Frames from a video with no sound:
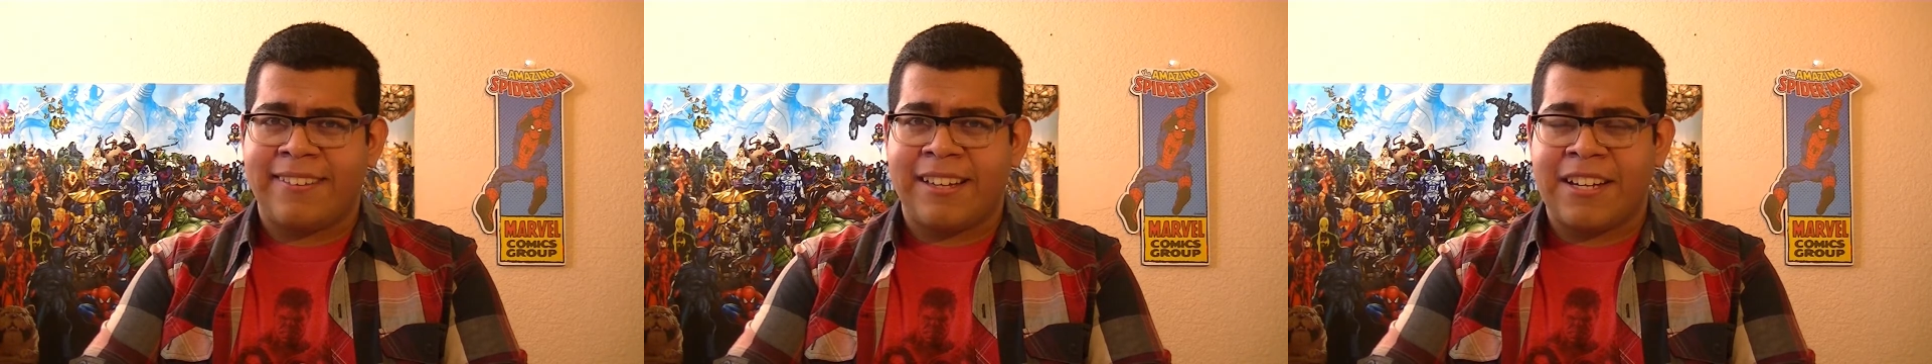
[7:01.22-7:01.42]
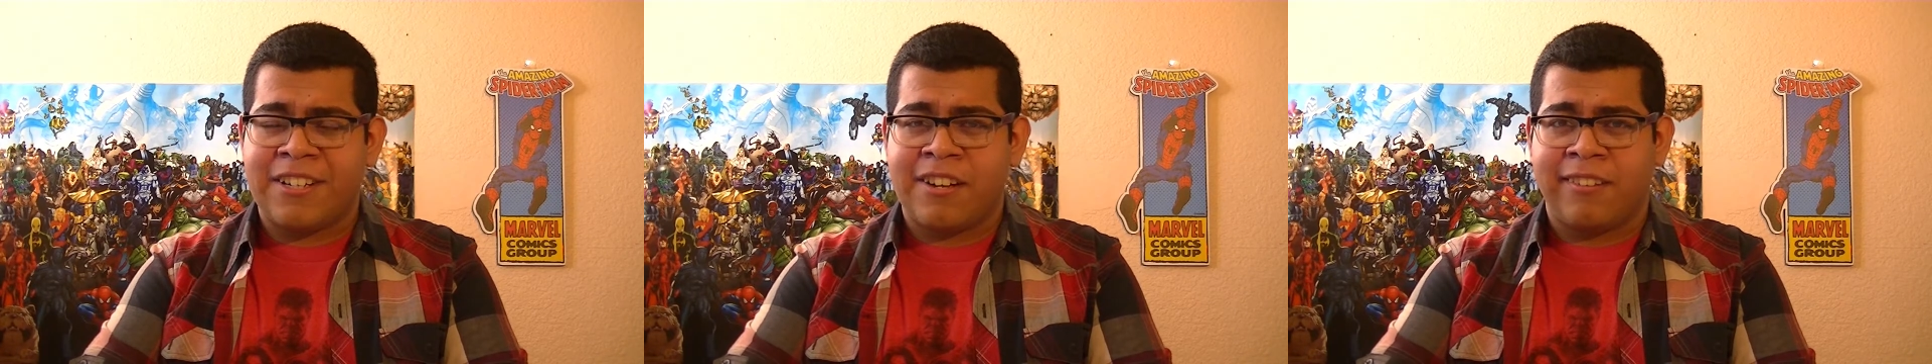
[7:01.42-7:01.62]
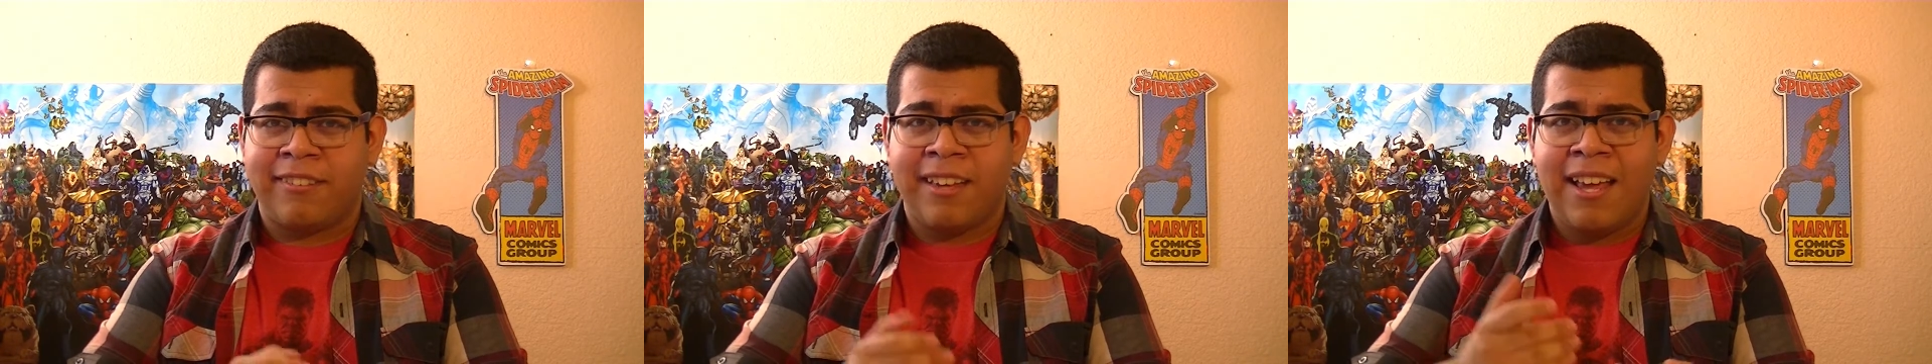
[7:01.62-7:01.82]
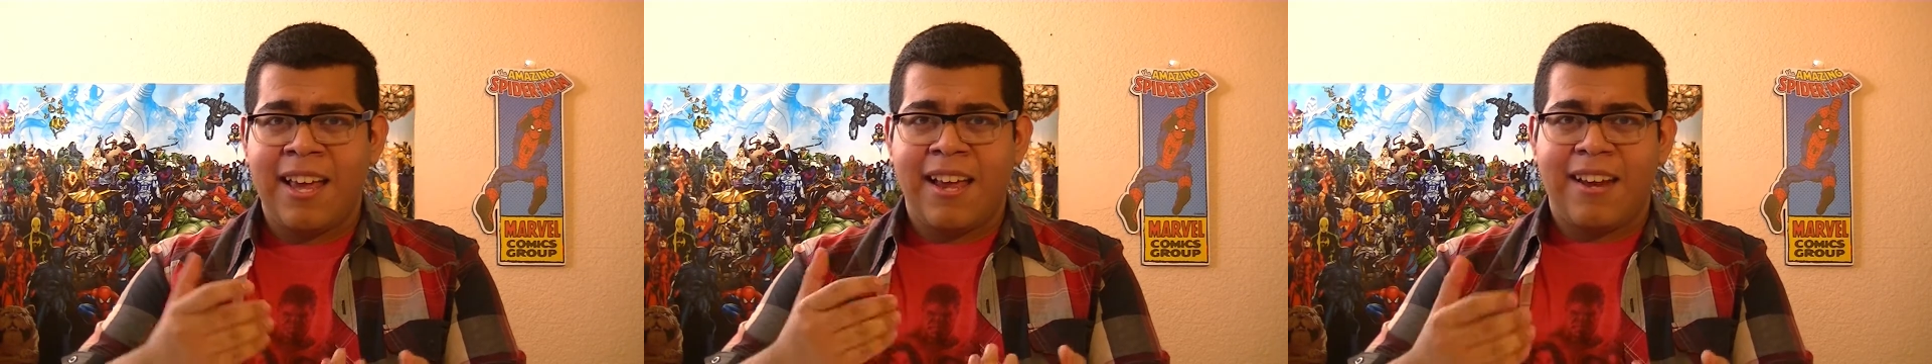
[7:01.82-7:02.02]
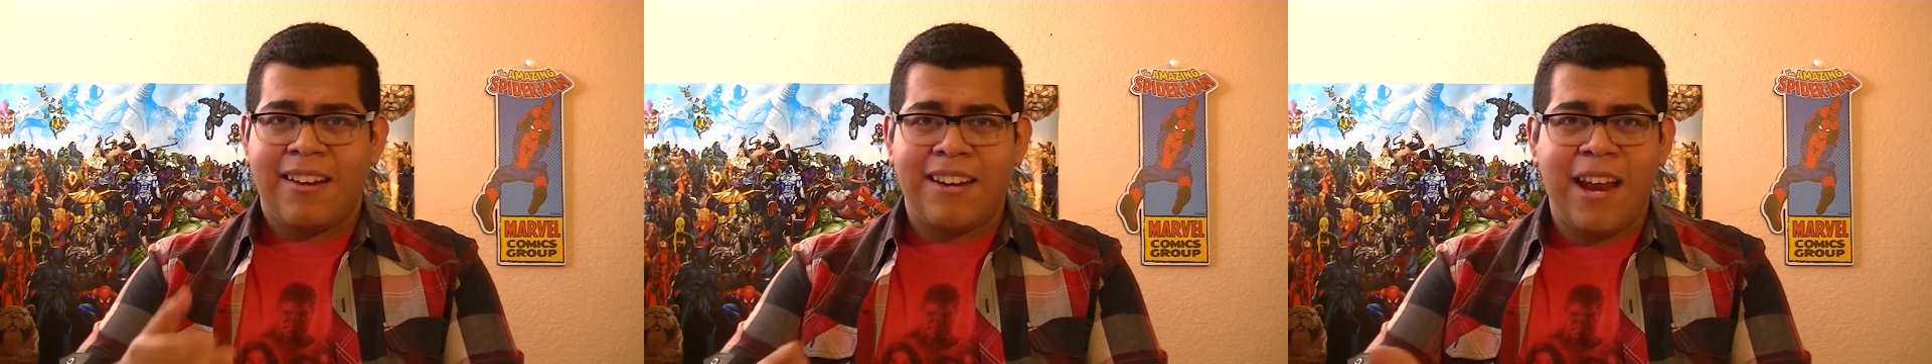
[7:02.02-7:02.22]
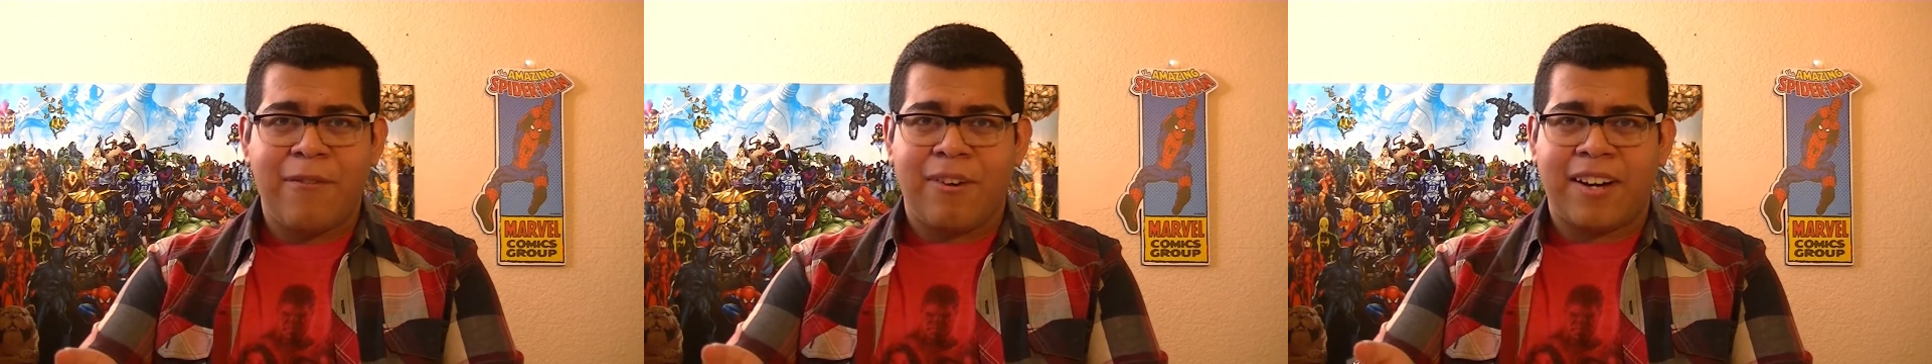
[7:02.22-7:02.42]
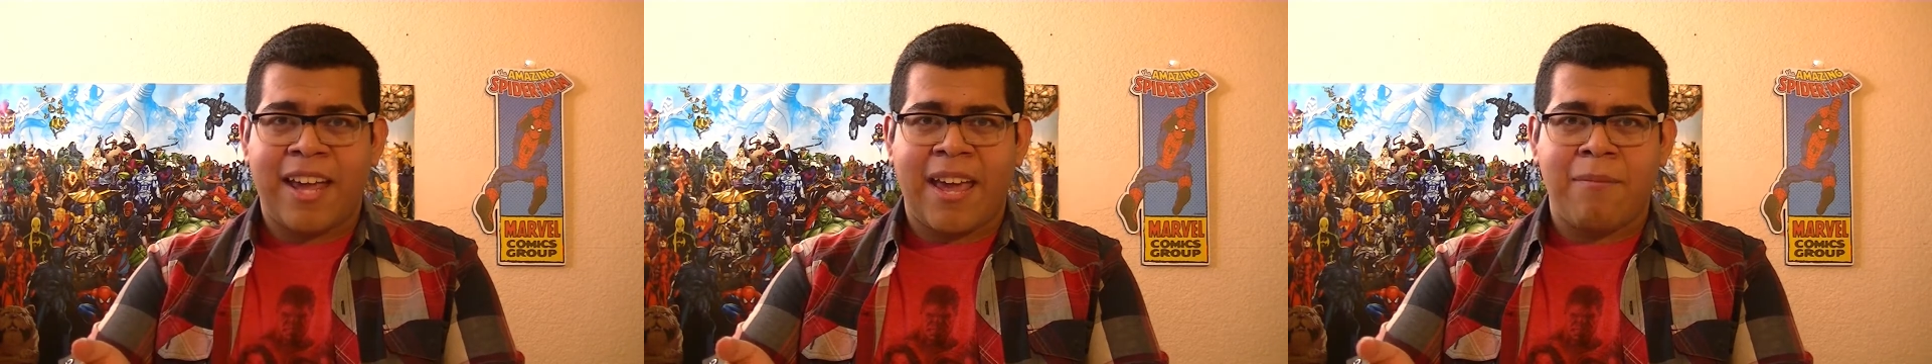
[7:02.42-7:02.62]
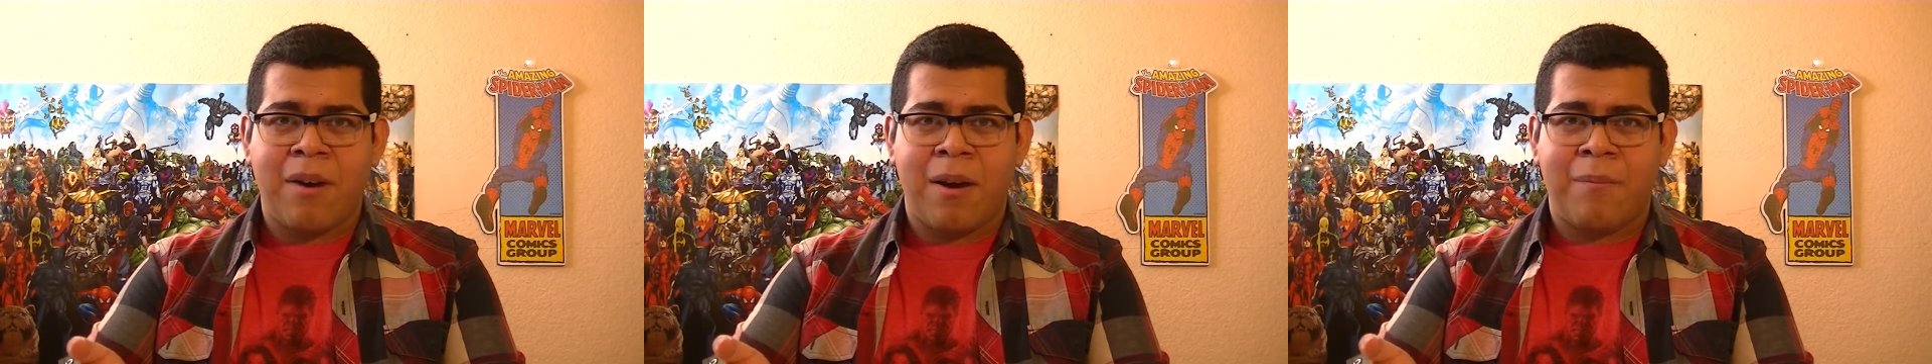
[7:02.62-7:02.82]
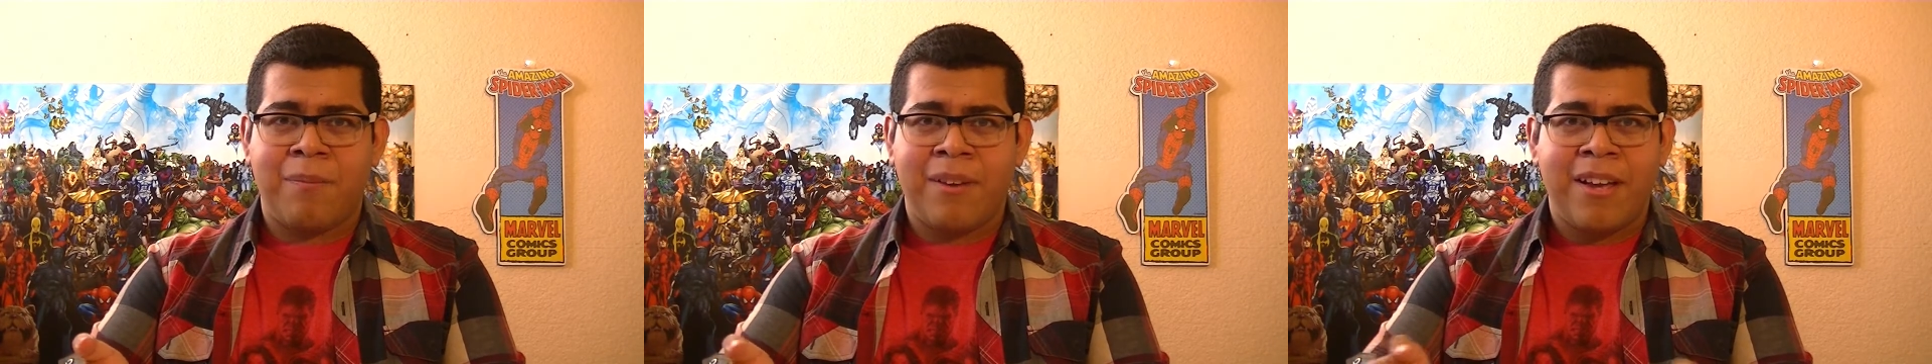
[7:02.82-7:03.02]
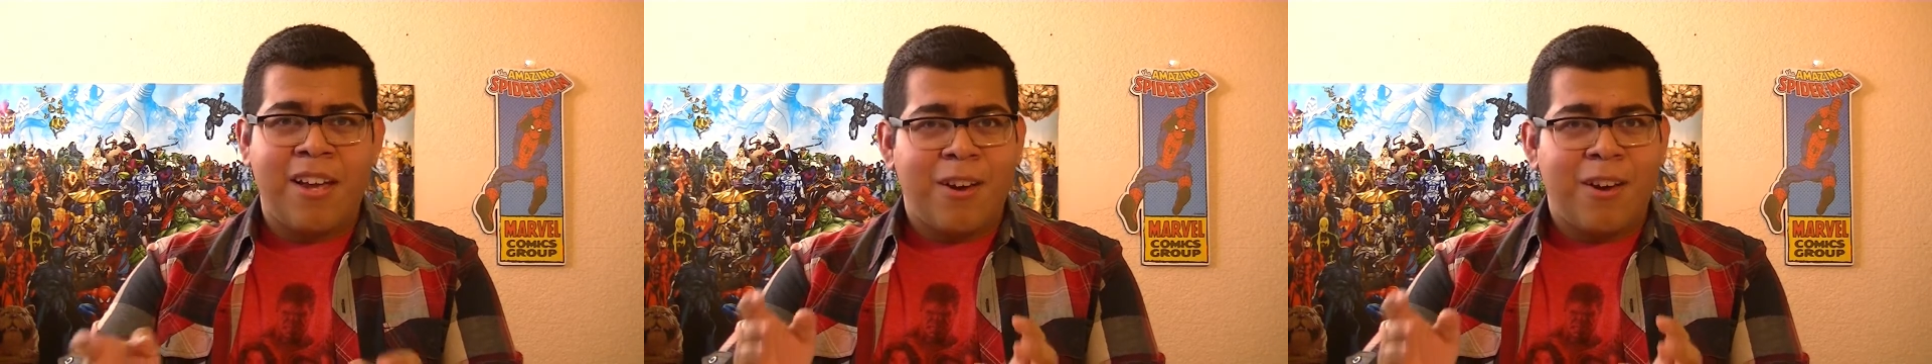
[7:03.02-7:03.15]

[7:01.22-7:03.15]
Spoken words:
that just never came up,